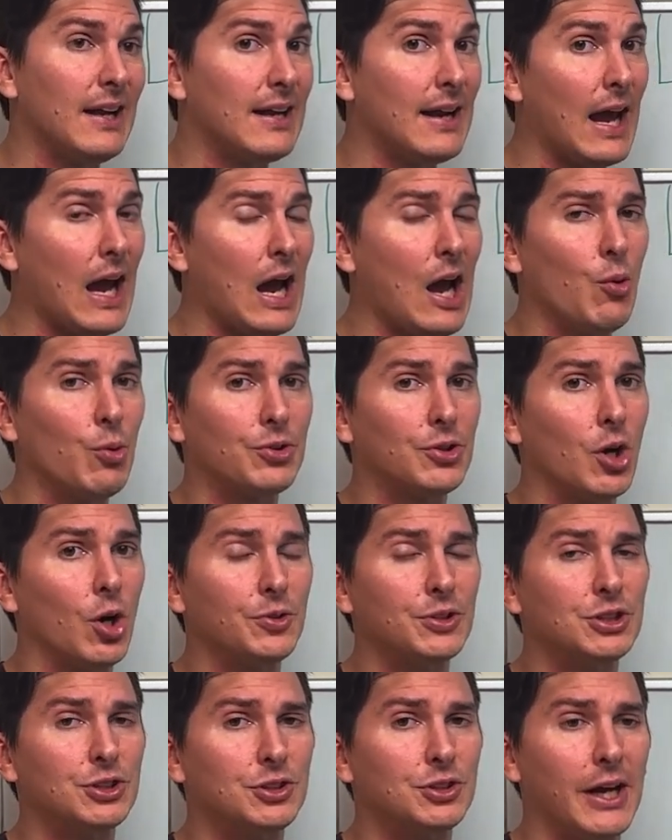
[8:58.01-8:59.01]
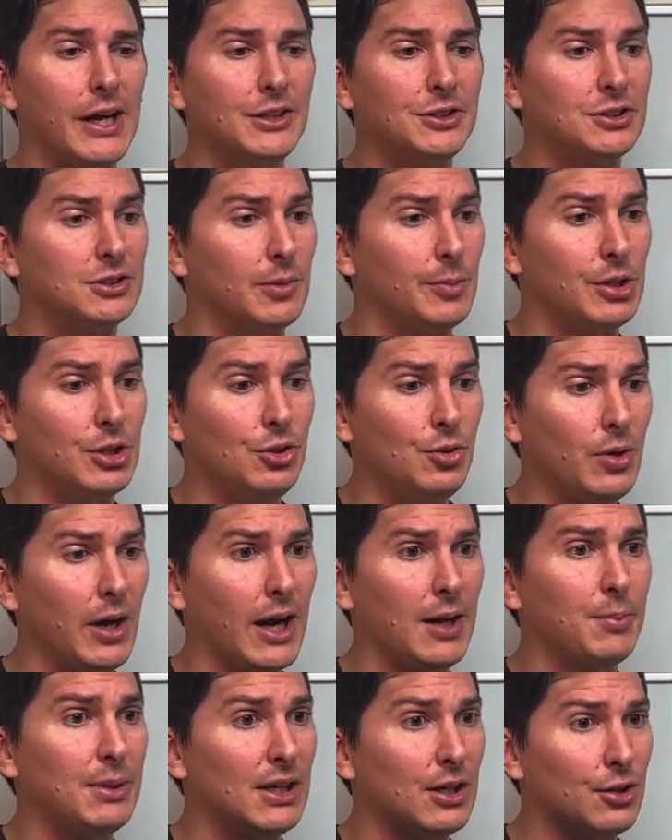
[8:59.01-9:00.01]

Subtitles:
now with all these changes, I mean, you got to be a